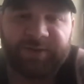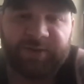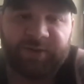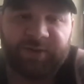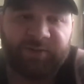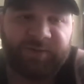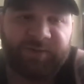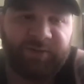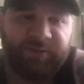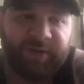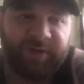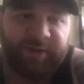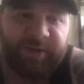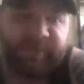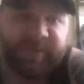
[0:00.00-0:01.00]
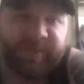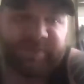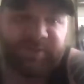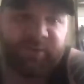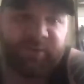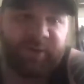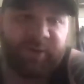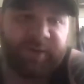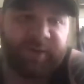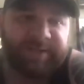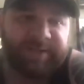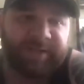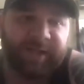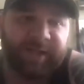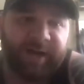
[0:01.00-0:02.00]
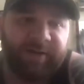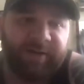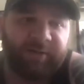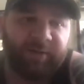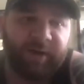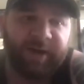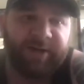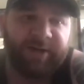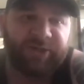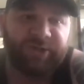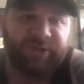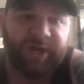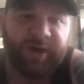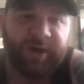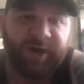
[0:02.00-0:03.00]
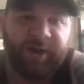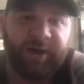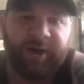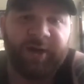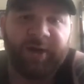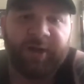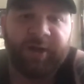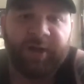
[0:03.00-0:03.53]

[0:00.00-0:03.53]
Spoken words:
You know, so if you look at my story, it's a lot of clients sharing